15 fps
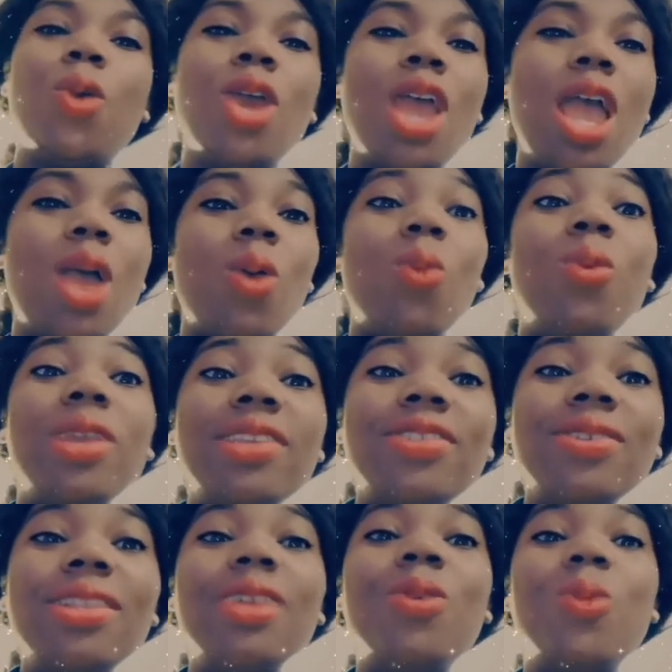
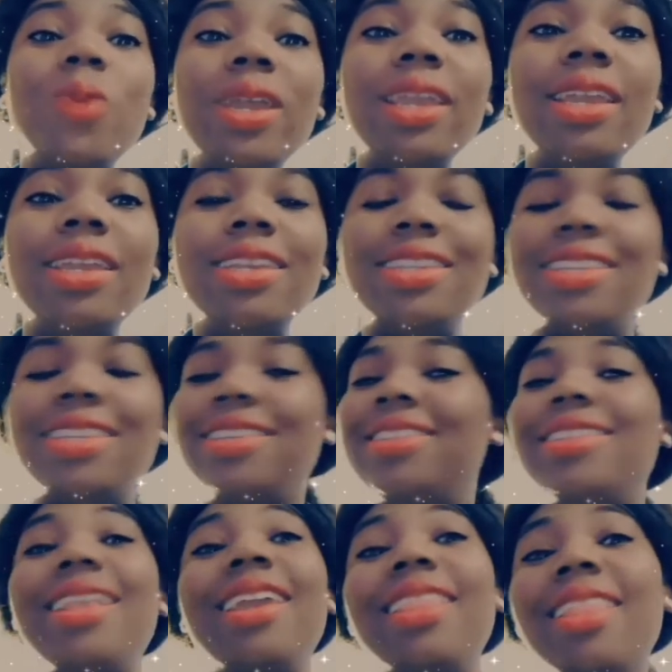whistle away just
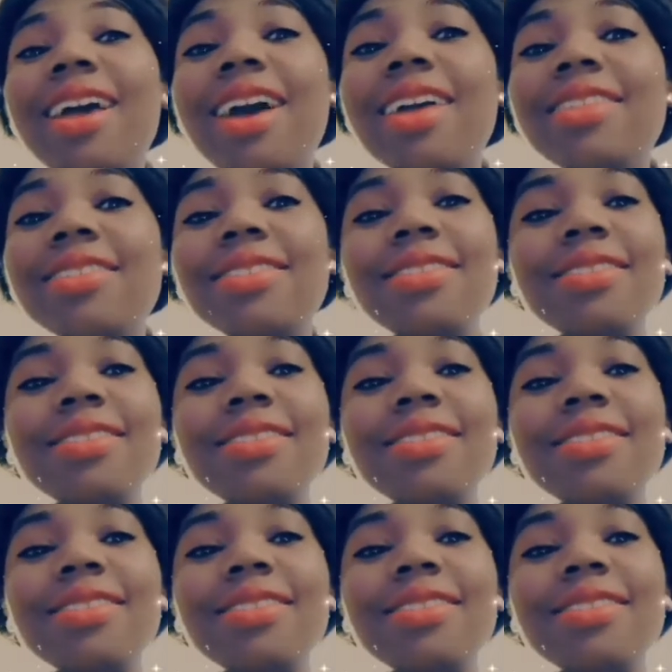like that.